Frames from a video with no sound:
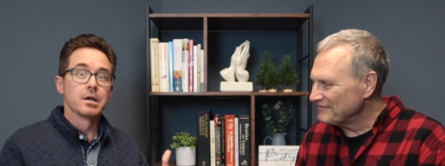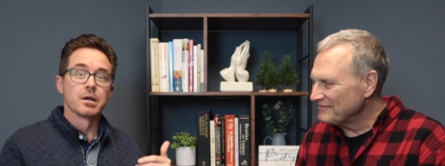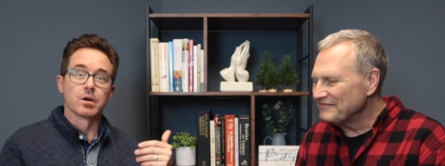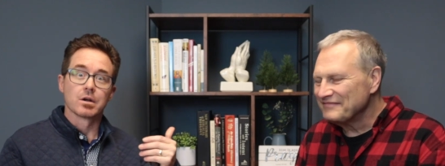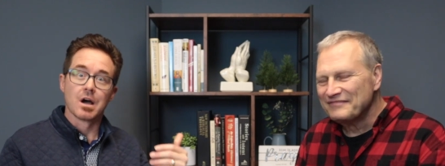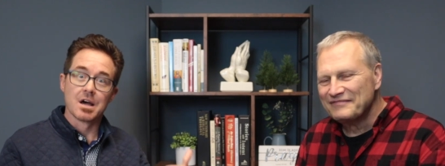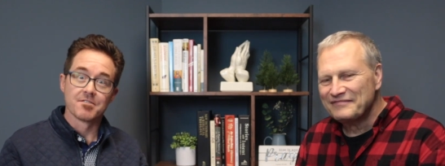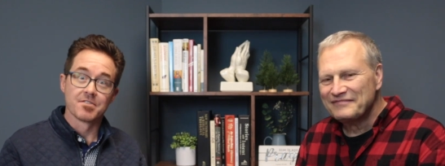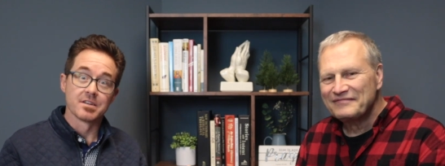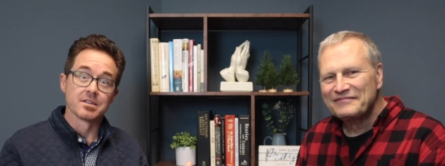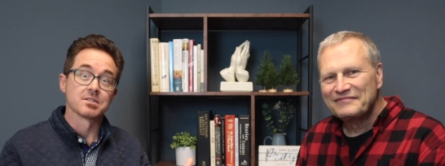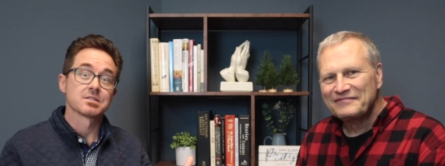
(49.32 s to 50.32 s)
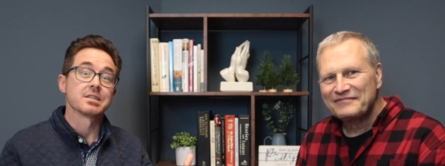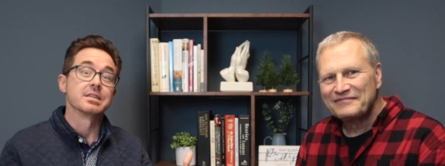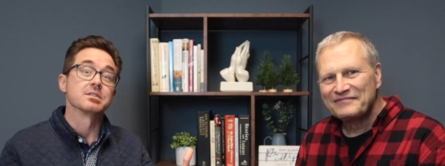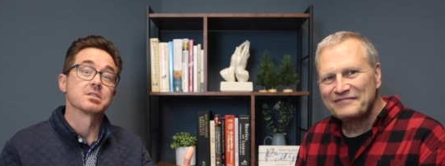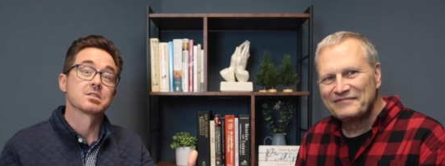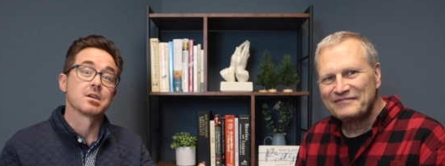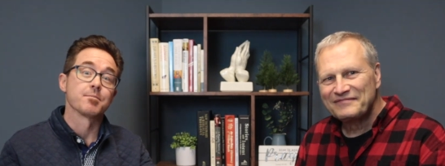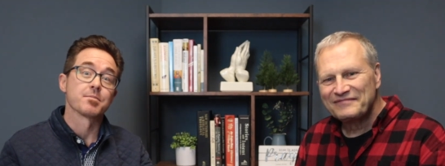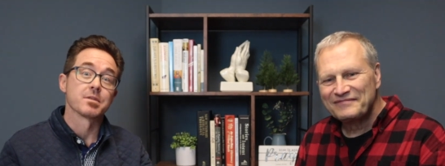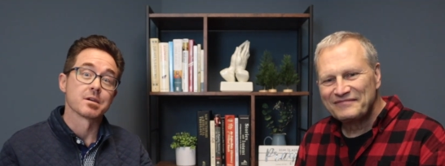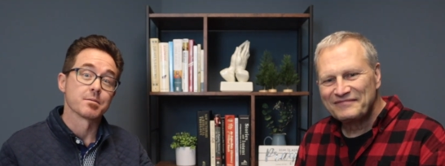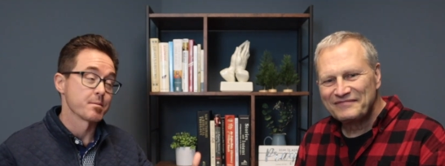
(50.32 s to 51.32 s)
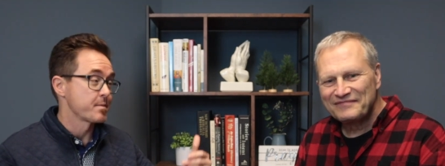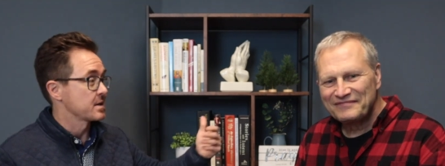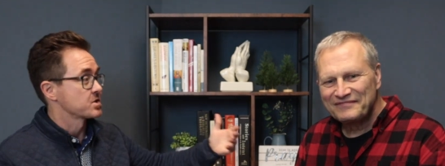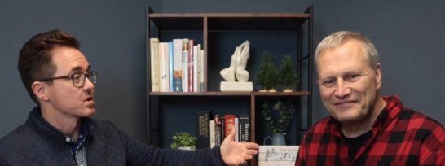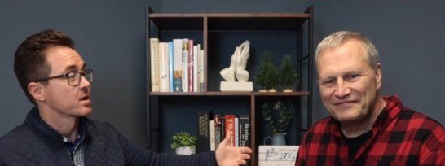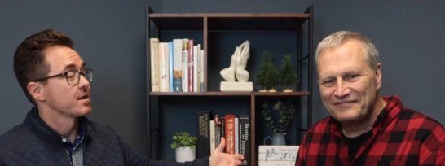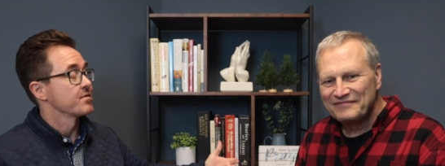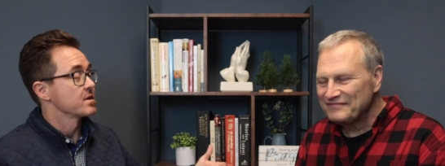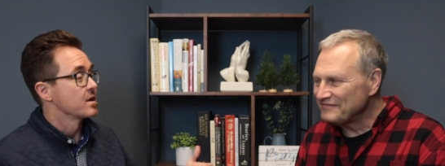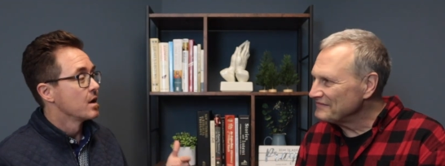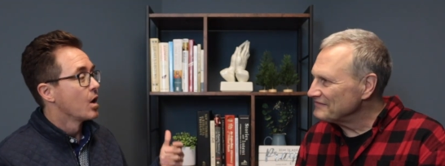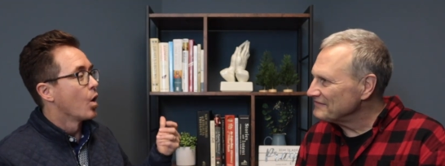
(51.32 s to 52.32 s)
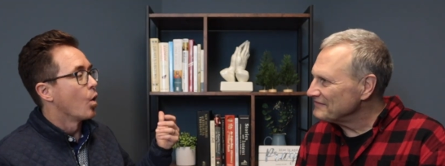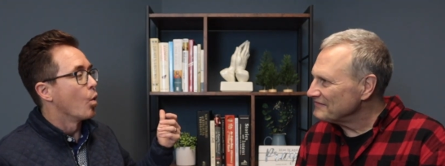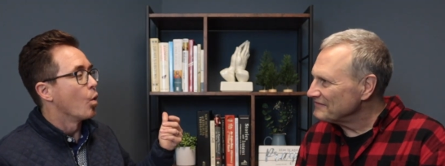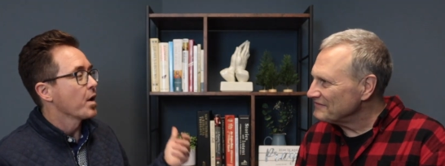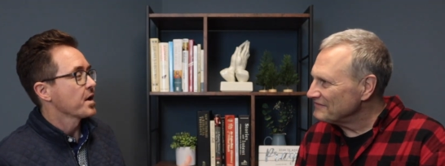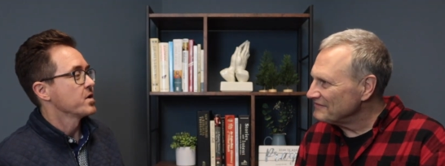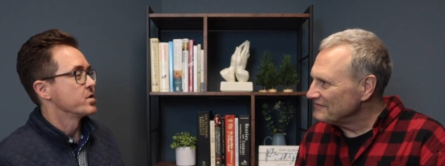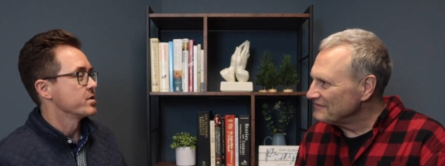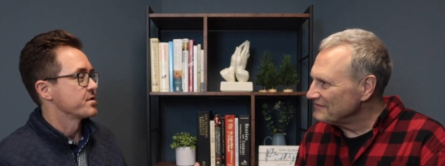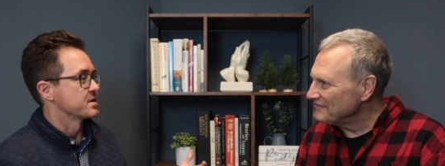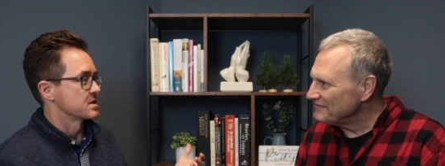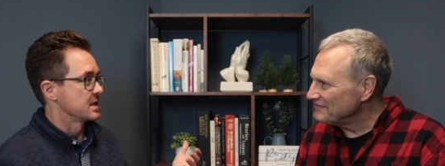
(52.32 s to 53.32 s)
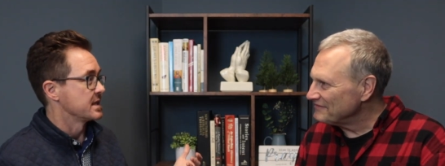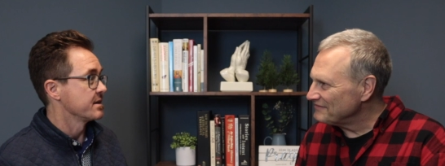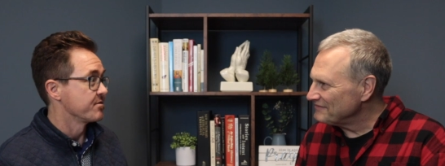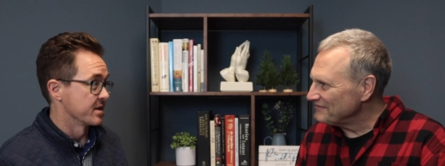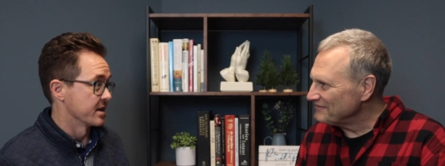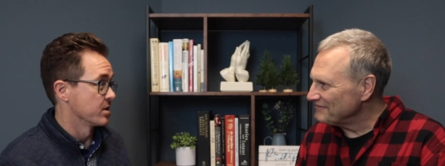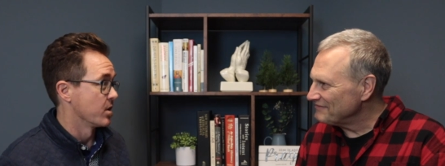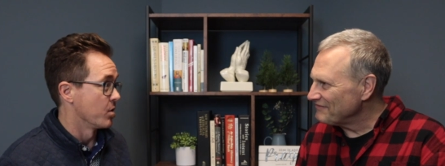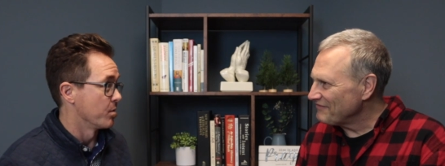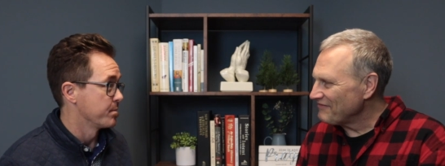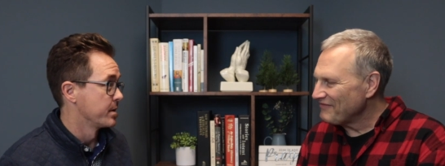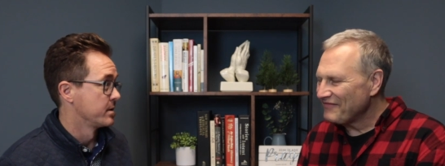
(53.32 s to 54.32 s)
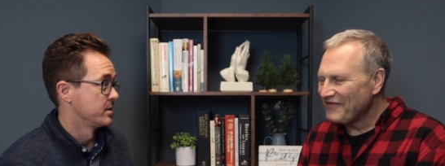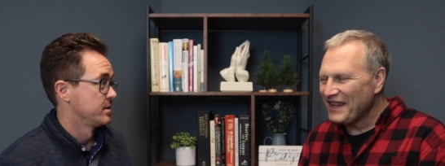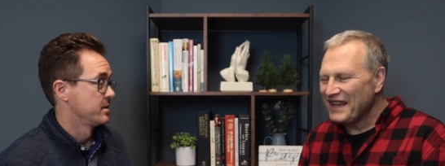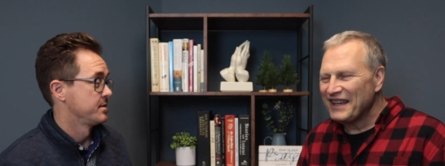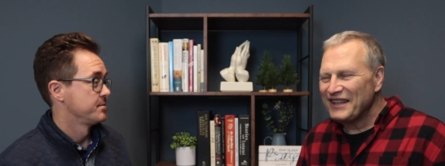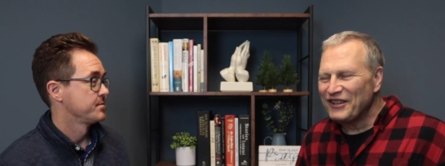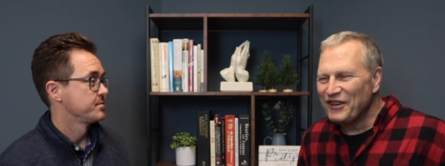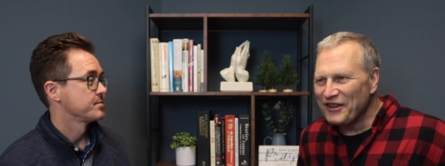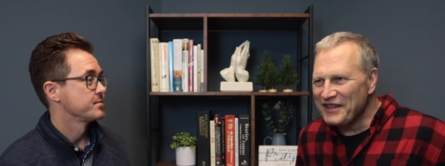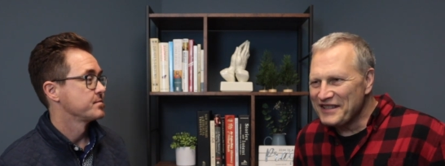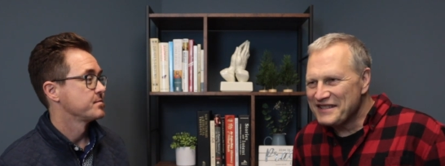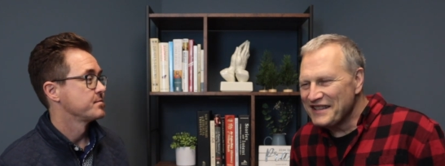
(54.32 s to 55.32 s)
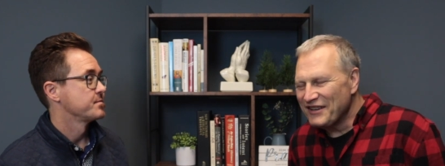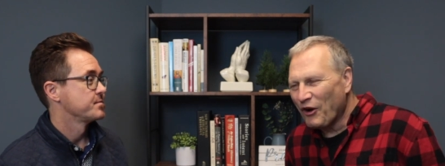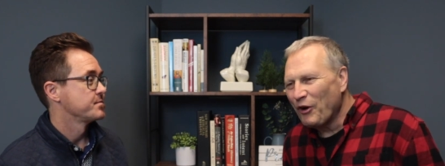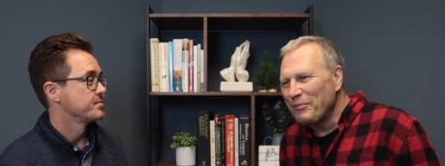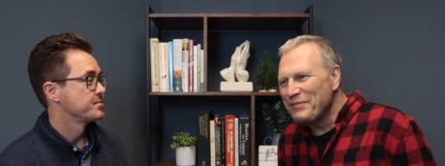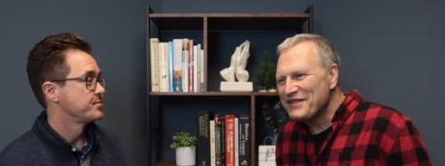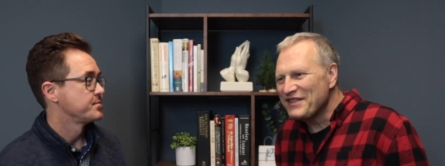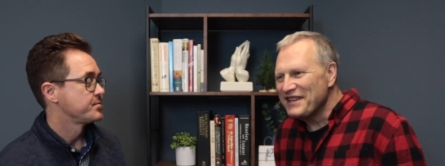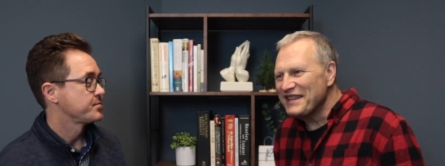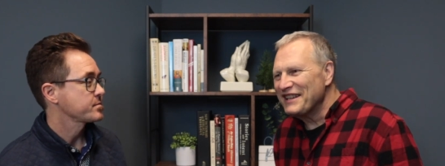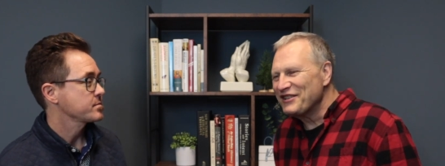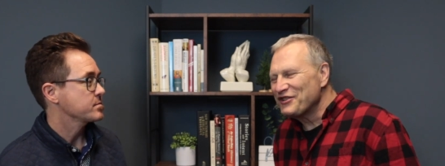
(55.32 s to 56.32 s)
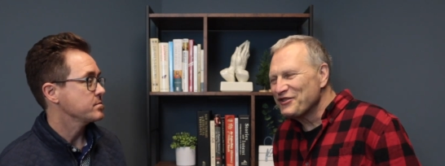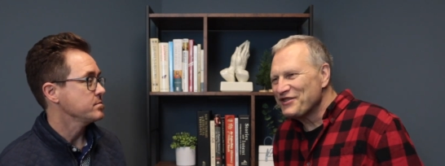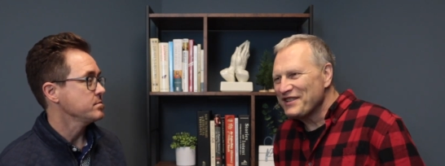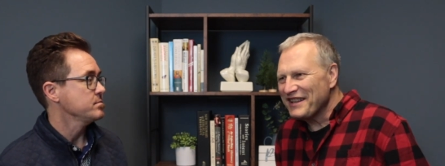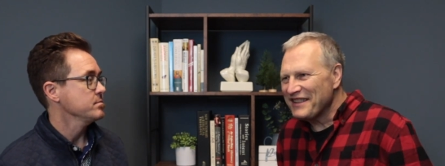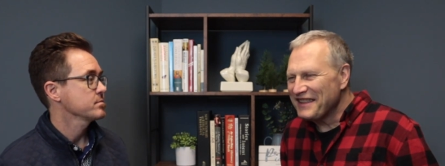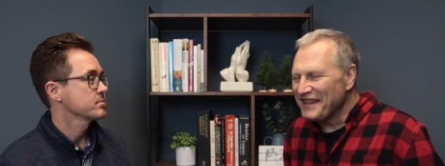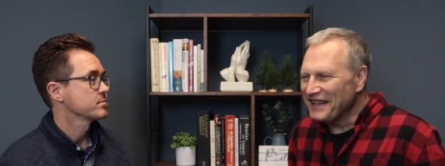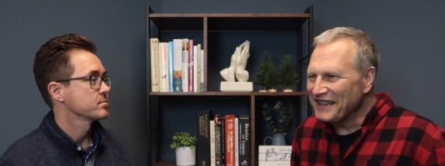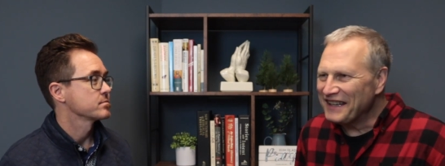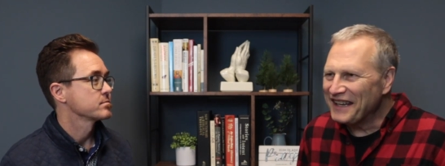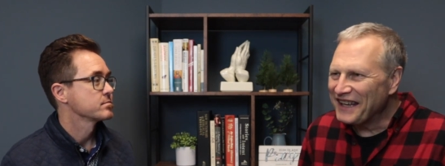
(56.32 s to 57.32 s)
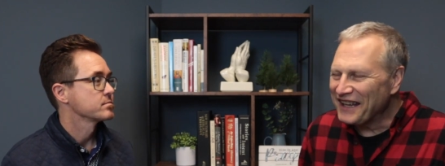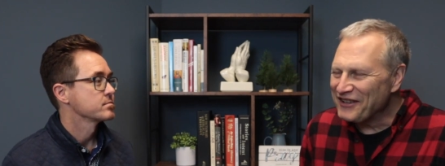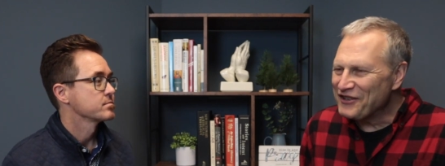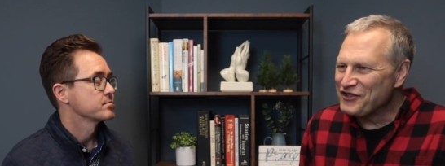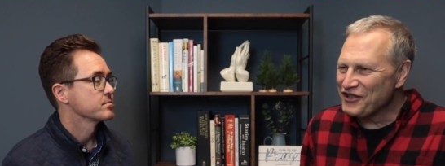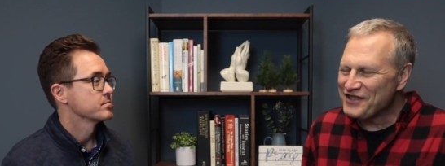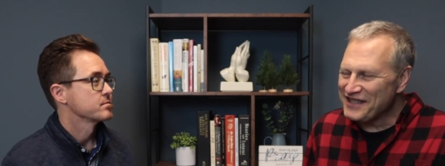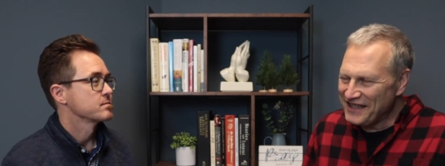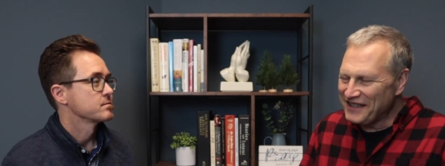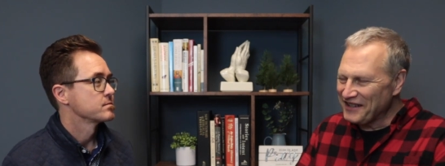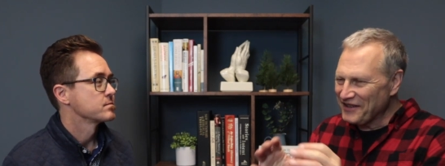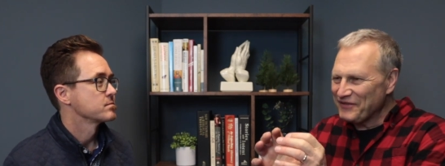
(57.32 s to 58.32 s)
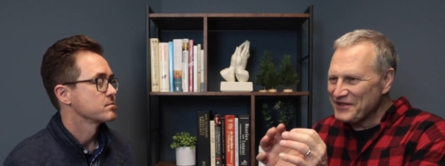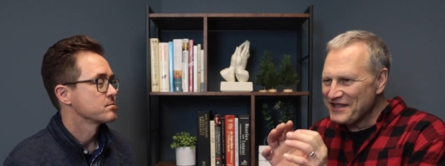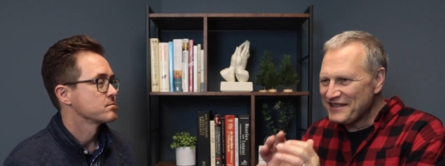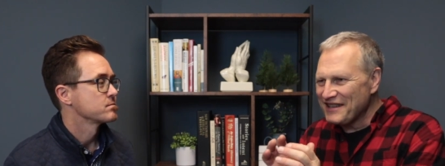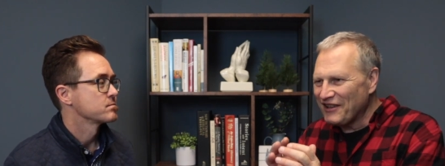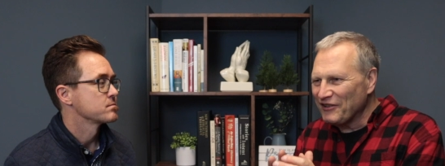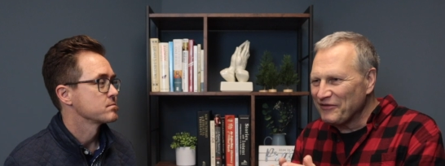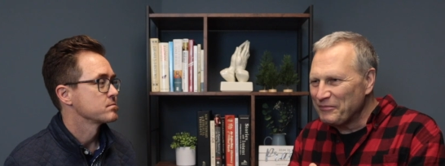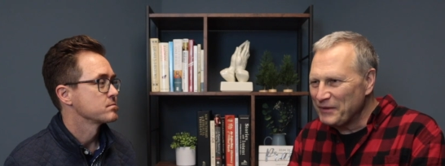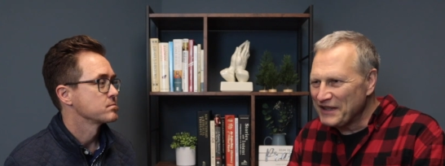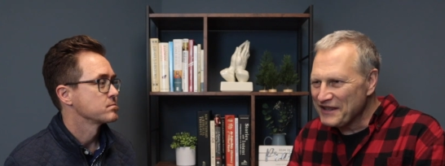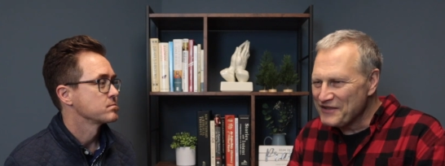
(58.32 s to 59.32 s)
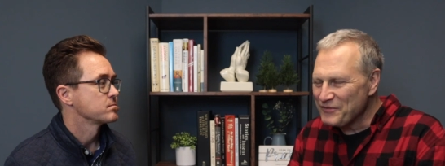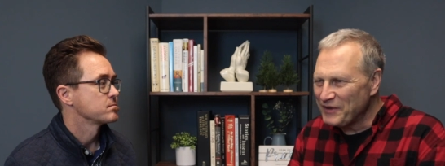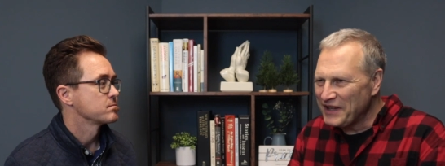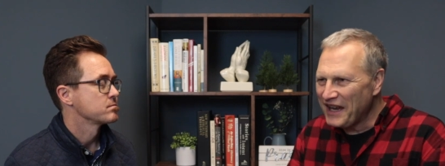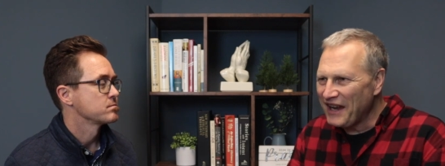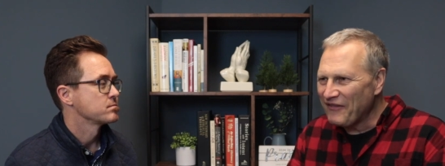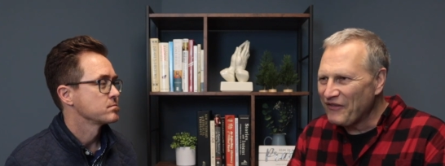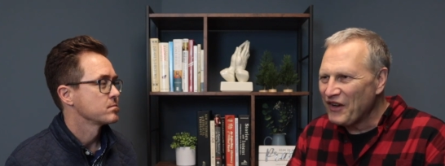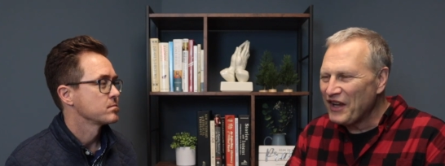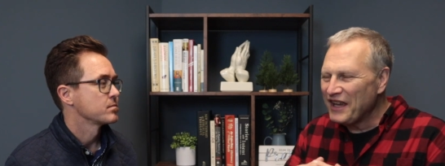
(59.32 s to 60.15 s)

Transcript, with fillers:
Speaker 1: and our confidence in something. But Pastor Kevin, what on earth is living hope?
Speaker 2: You know, hope is an interesting thing, and just in and of itself, because we have